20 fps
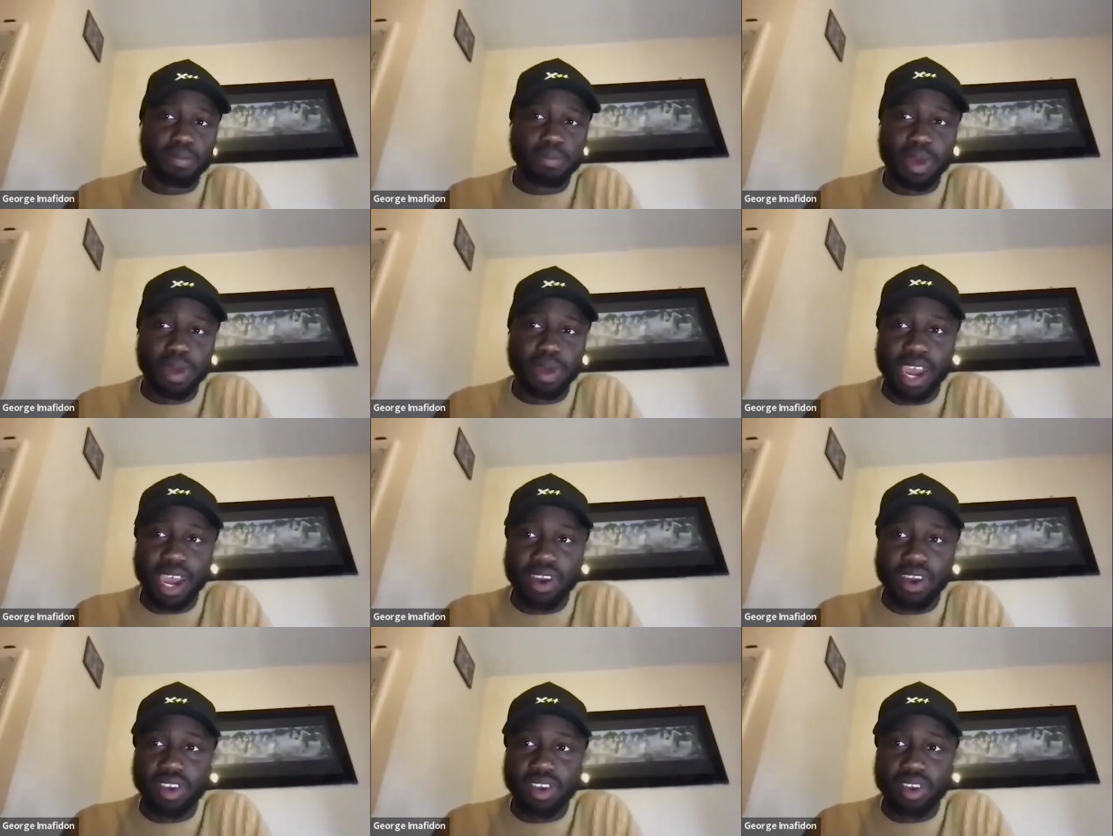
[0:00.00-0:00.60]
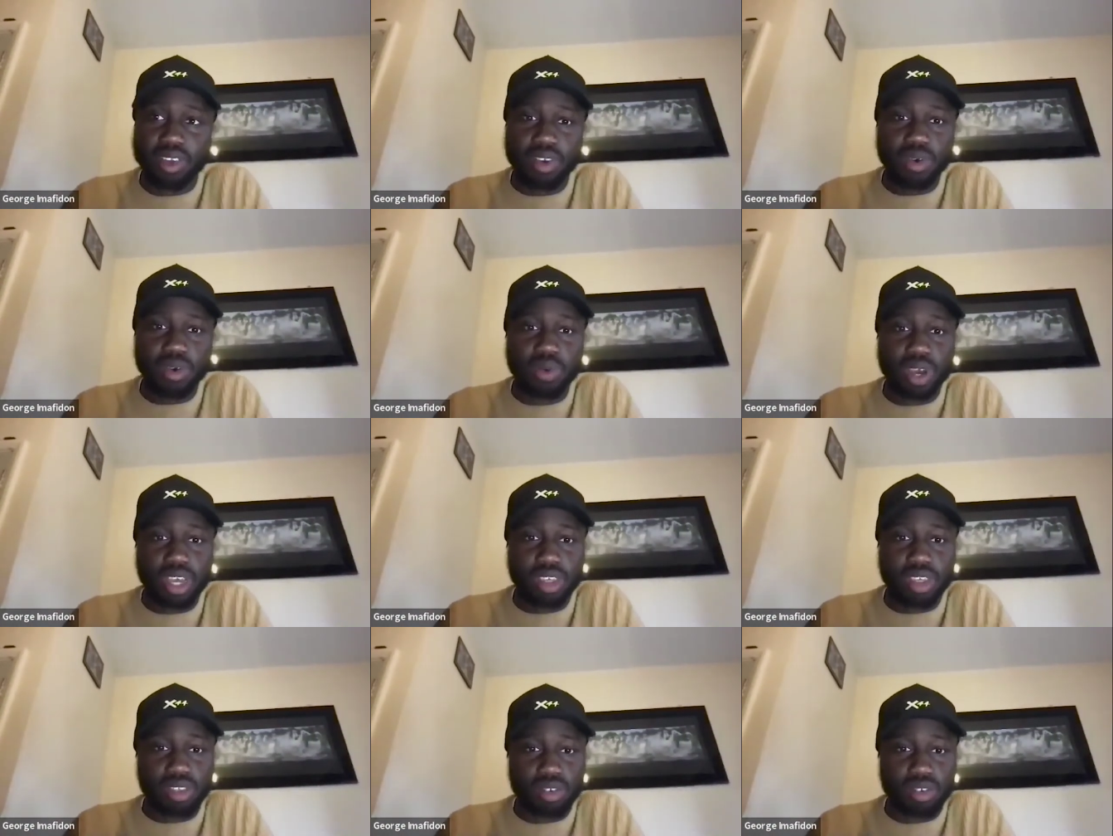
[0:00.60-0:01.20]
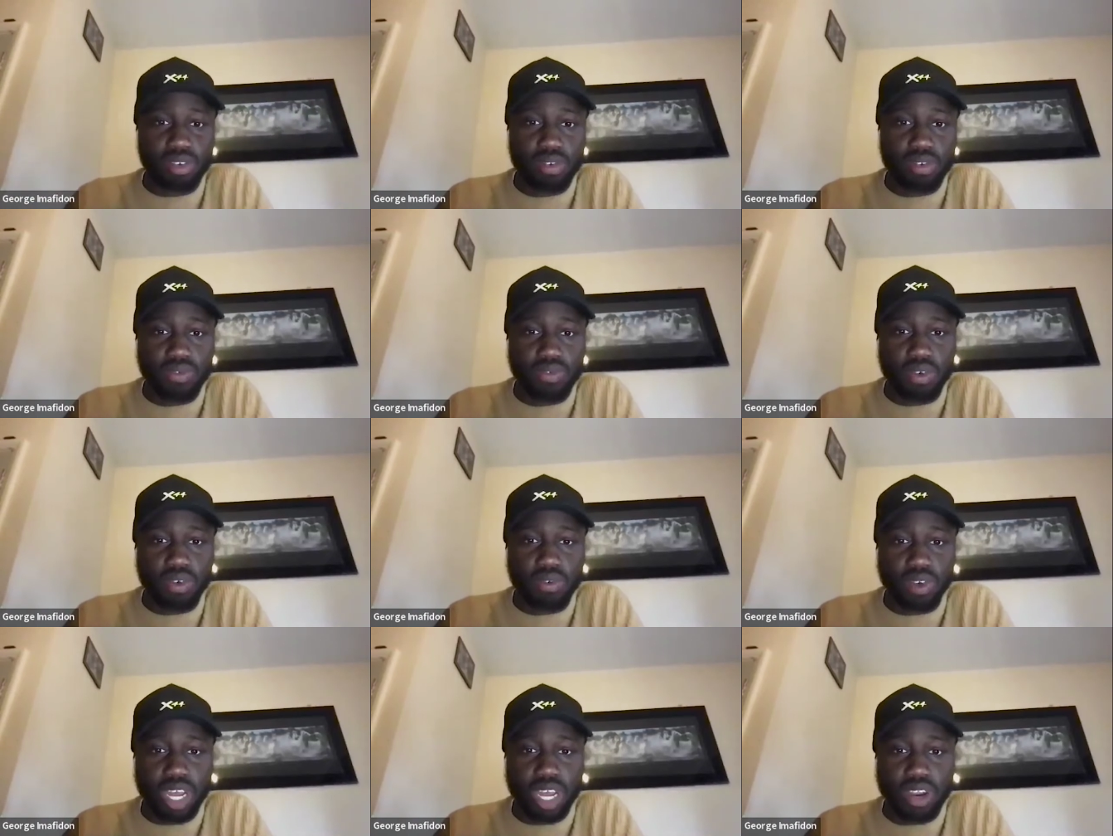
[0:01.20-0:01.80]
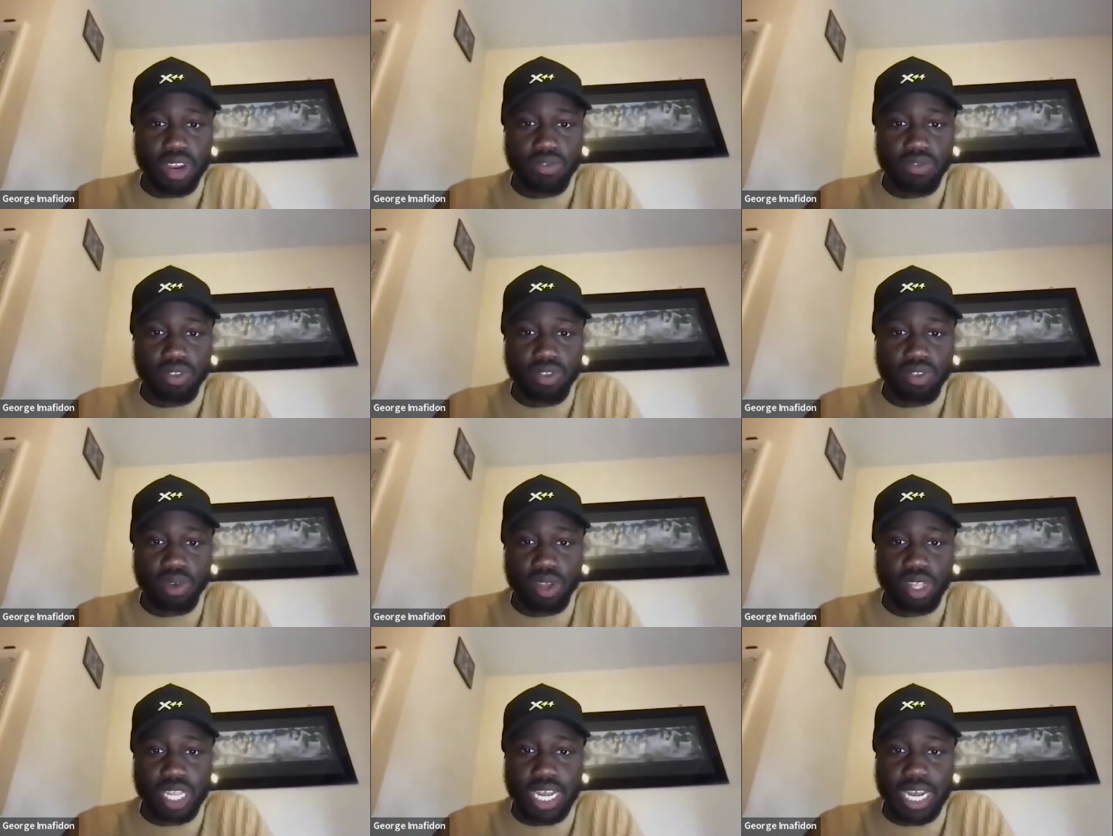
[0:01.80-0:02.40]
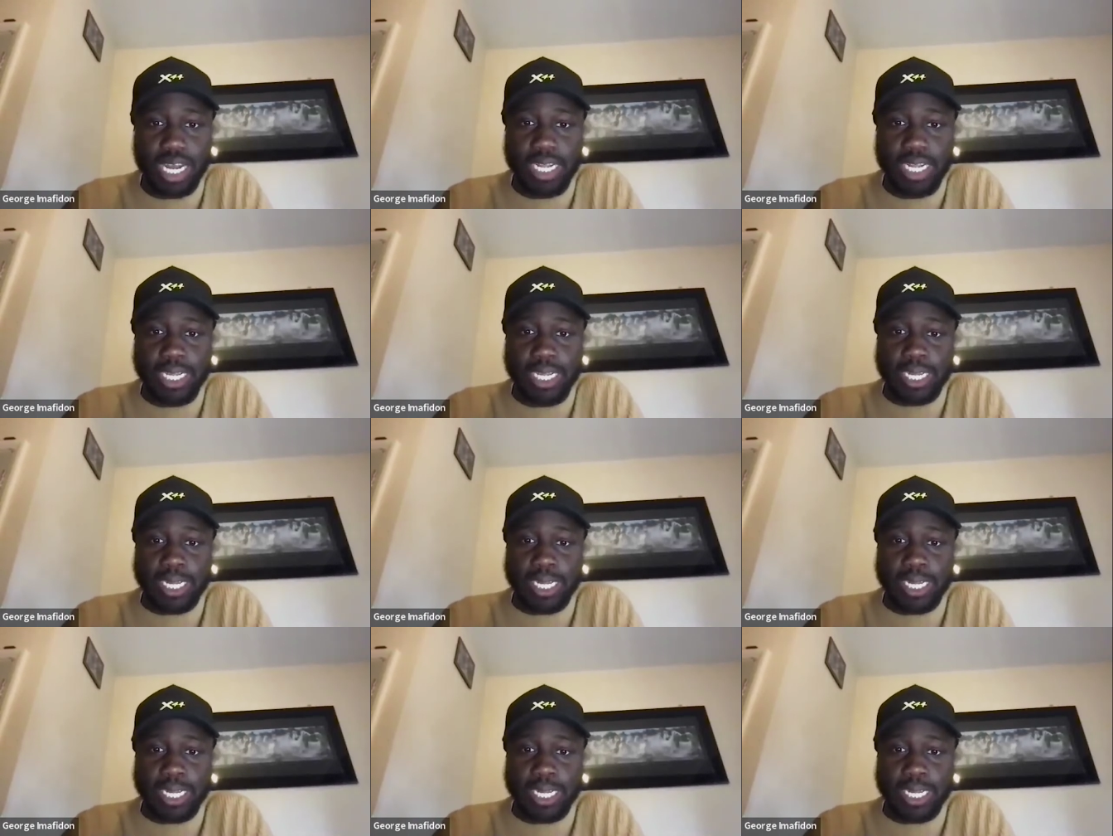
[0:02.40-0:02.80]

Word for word: better and newer ways of, of kind of doing that.